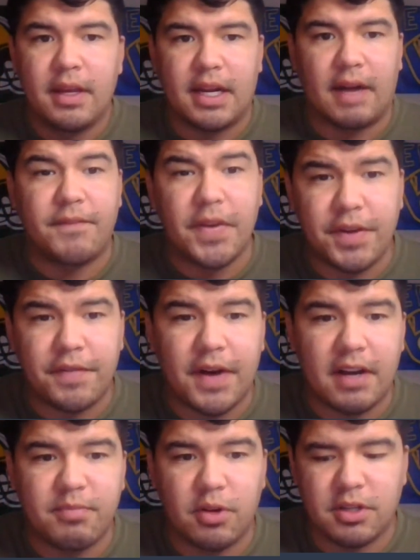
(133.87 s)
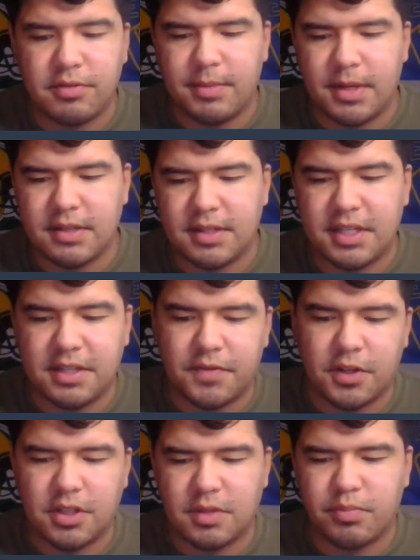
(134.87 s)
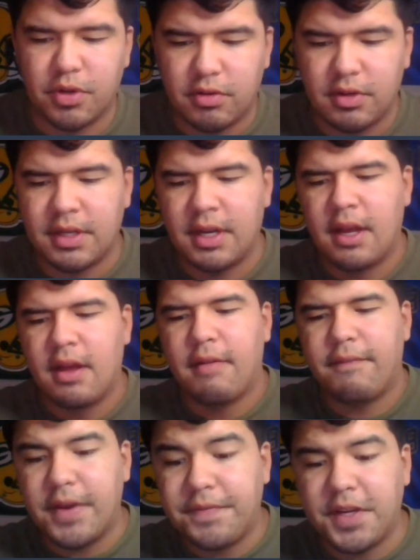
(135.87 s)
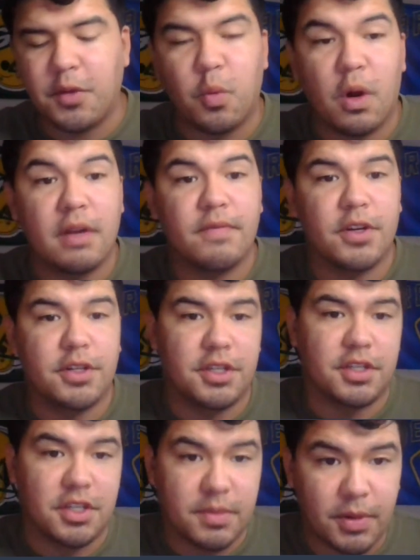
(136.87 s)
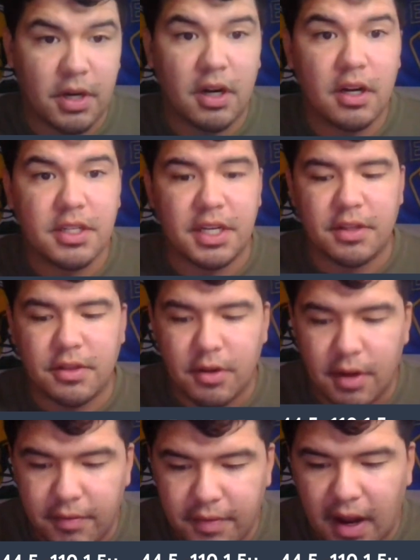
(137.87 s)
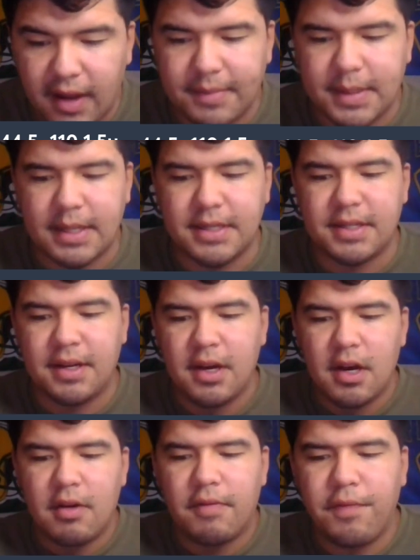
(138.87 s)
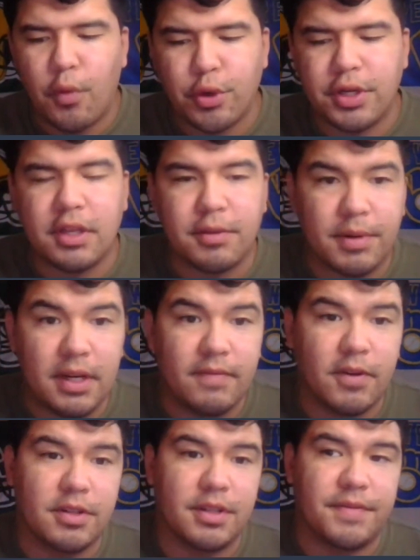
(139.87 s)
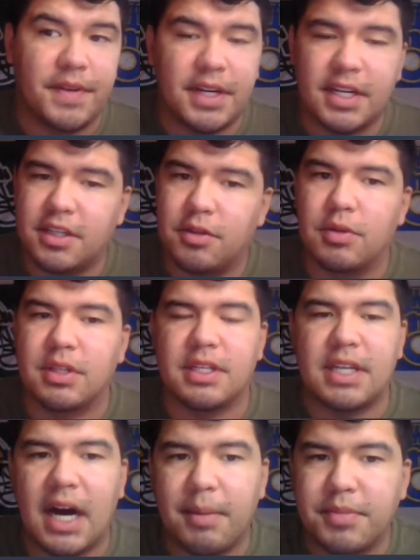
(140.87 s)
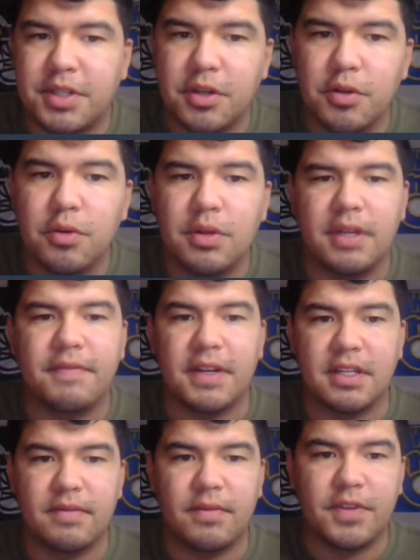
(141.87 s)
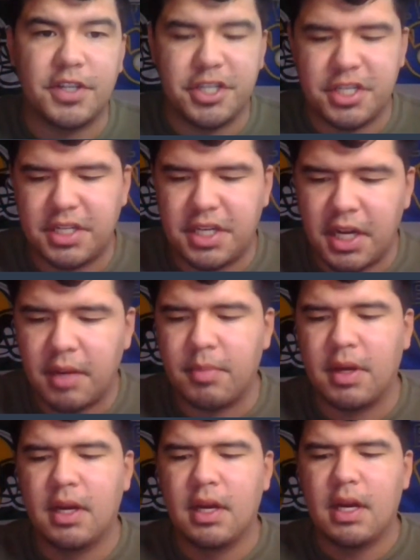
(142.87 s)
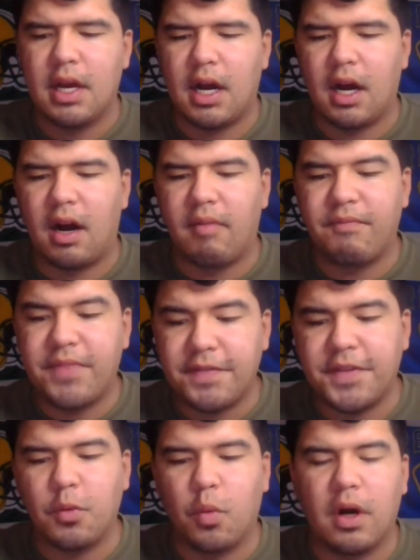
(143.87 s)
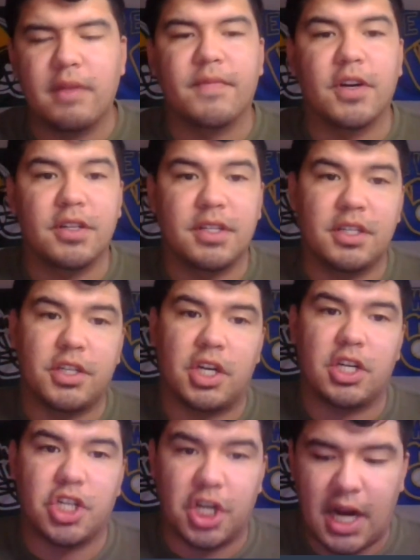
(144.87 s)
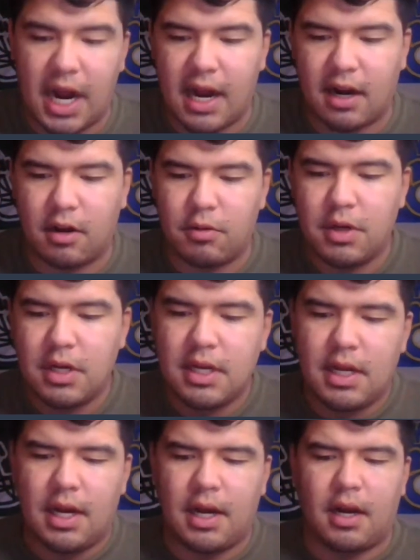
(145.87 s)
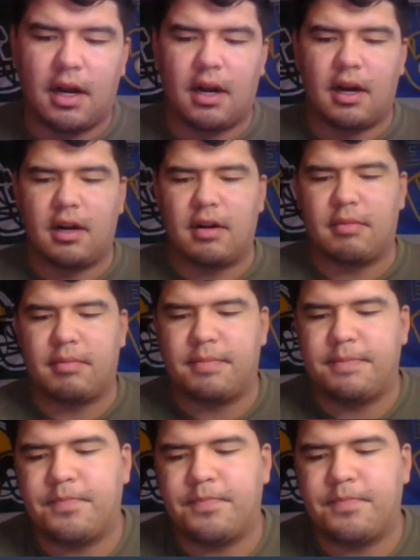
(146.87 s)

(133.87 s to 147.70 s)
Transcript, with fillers: got 55 points, rebounds, assists versus Brooklyn, 51 versus the Spurs in 35 minutes, 43 versus Phoenix, who is a top two defensive efficiency team, um, 51 versus Chicago. Um,